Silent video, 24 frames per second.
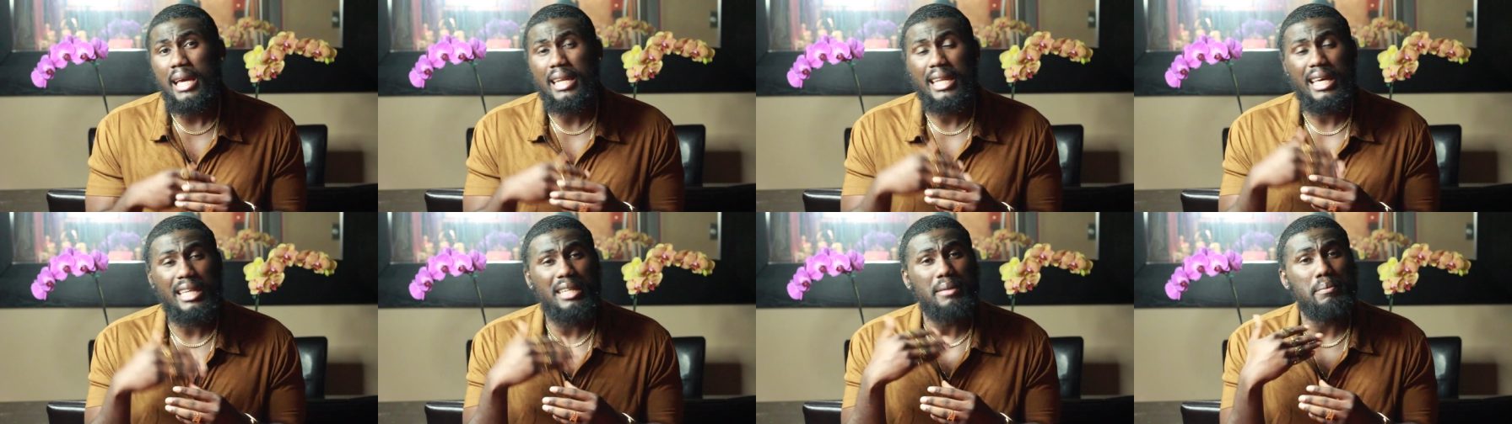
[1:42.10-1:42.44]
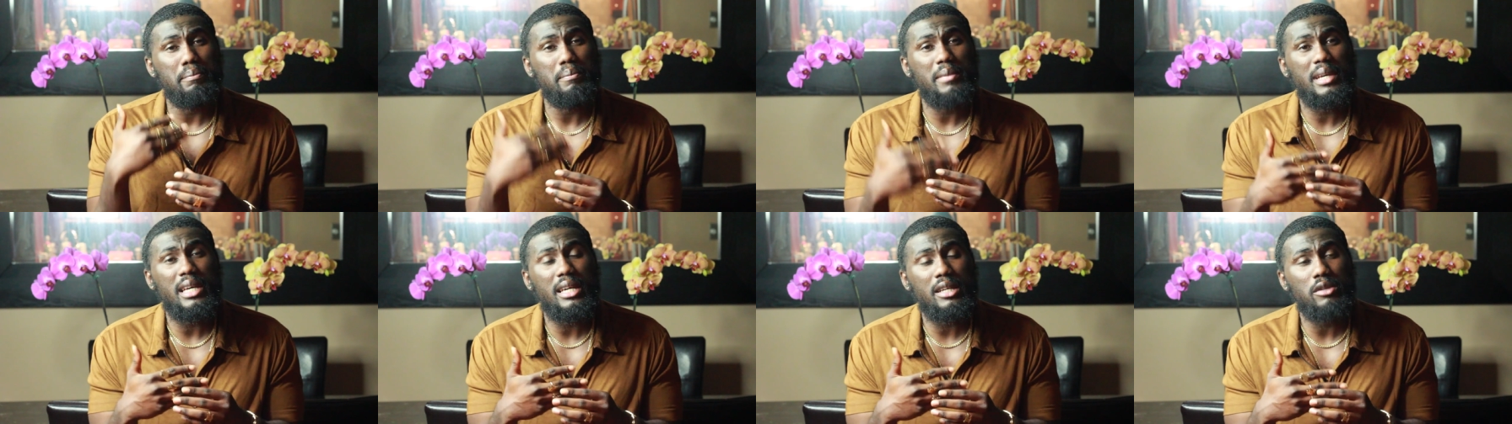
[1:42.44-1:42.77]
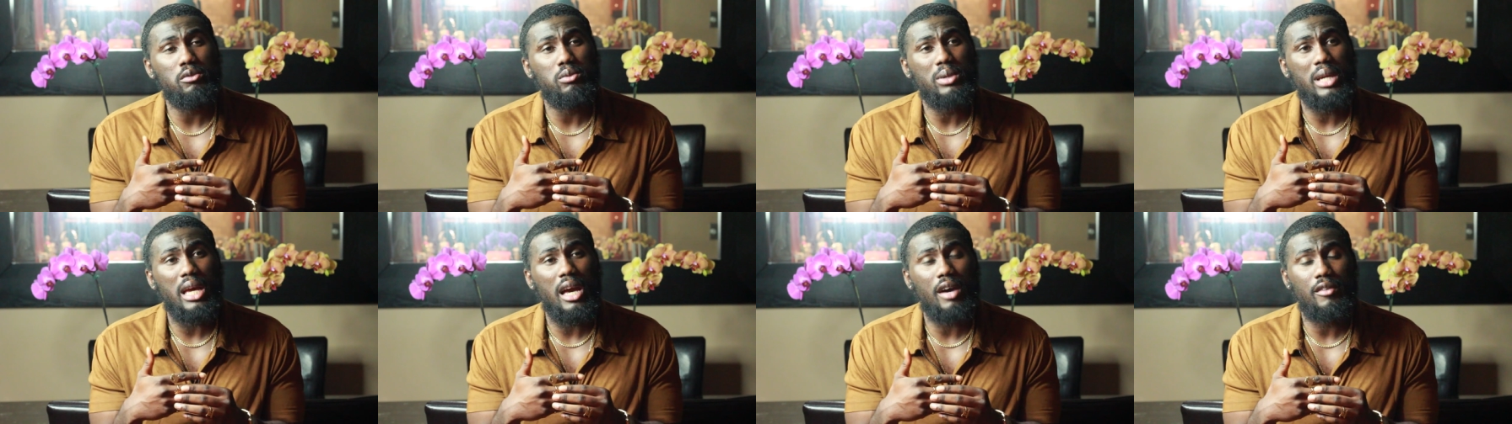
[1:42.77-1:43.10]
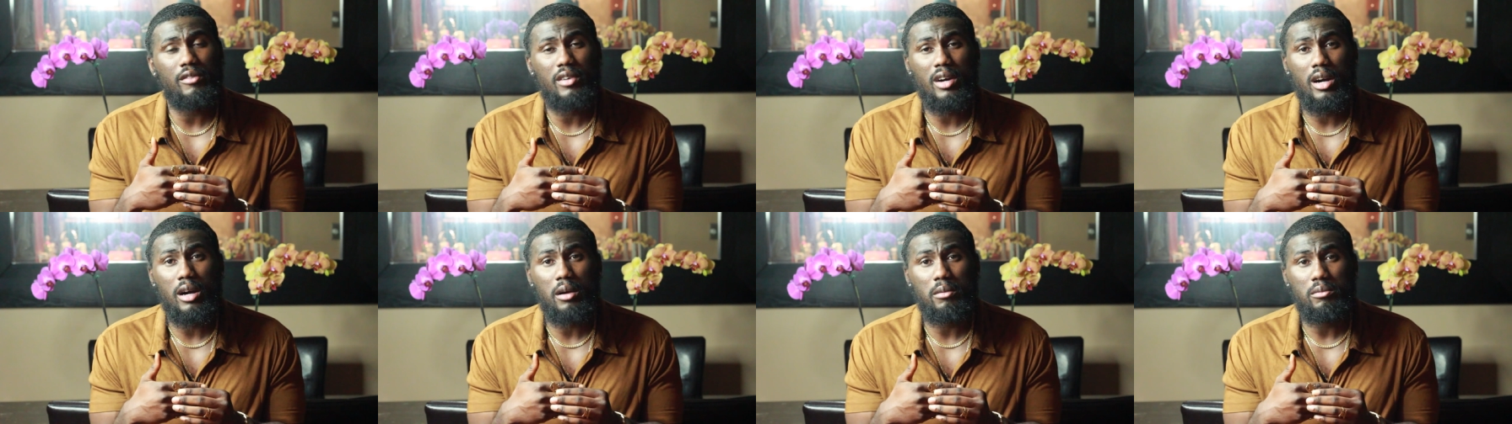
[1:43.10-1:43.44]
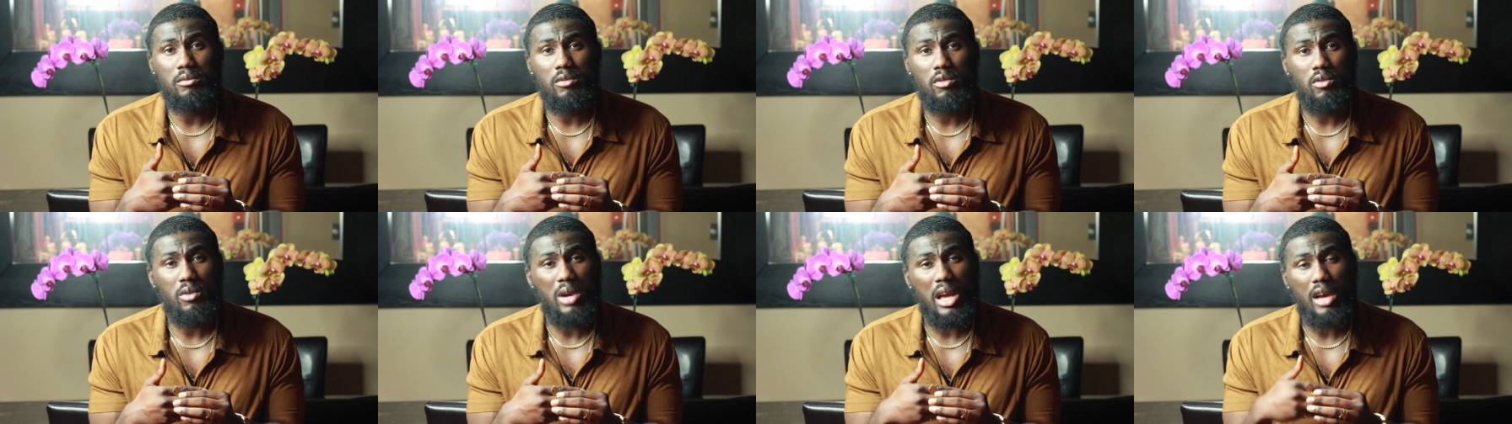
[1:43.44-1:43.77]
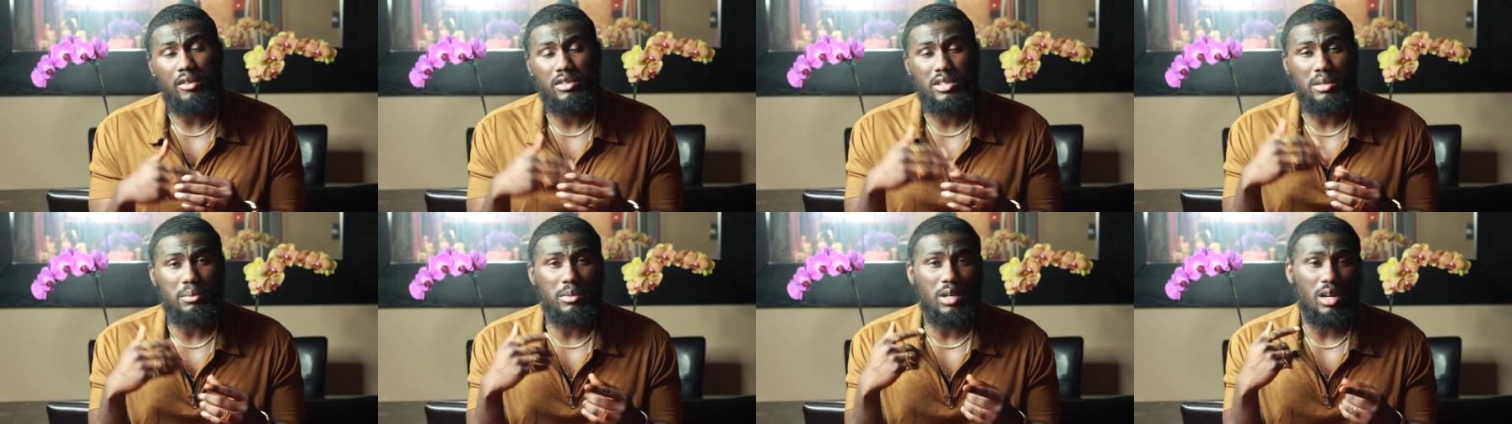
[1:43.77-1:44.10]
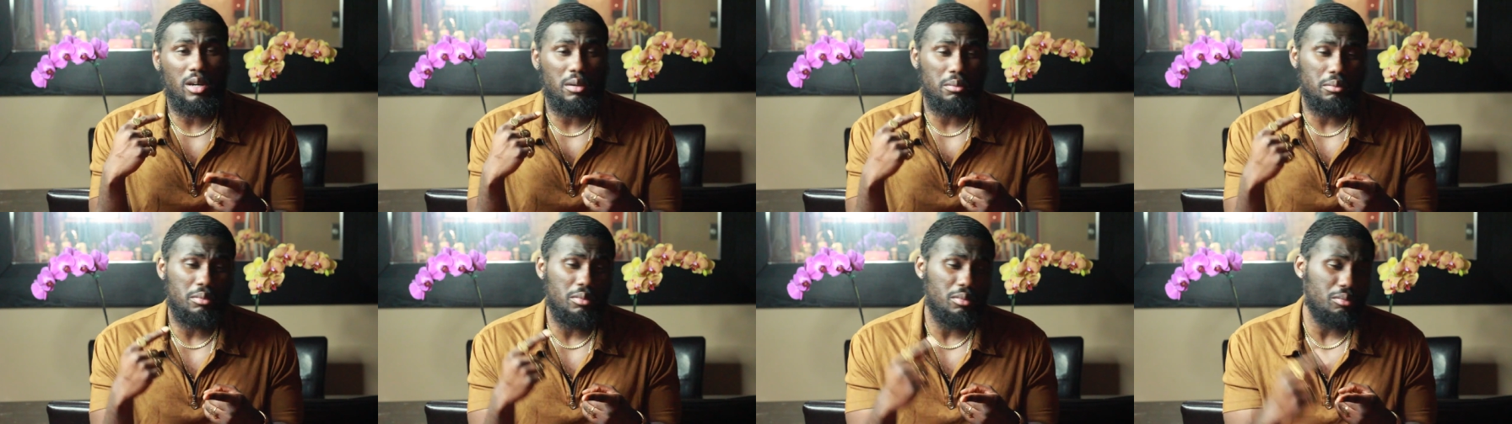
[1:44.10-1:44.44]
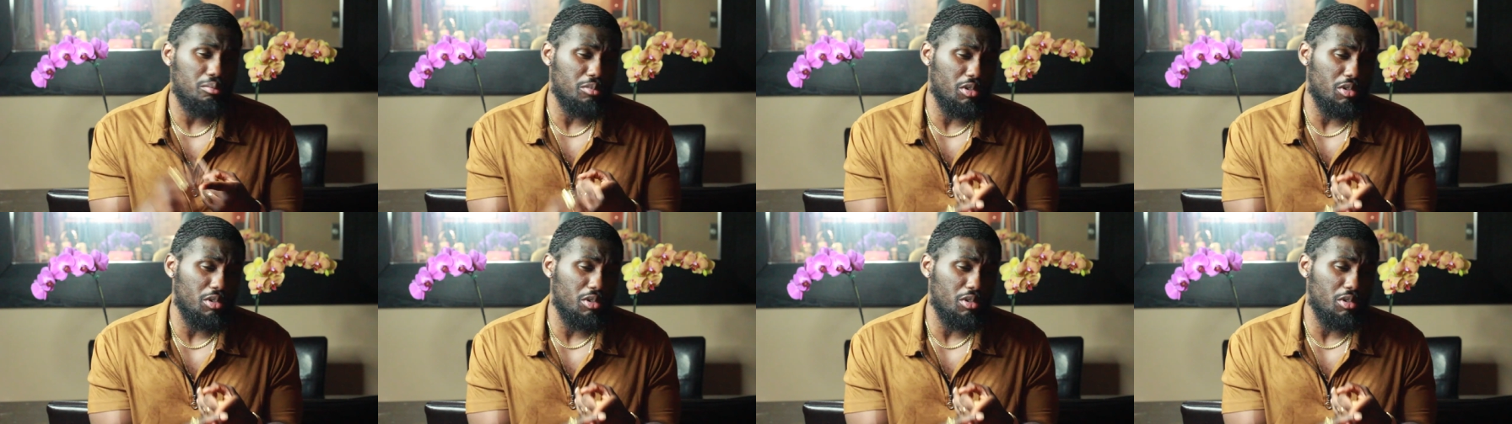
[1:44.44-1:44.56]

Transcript: And at the mid, we have um, we have some um,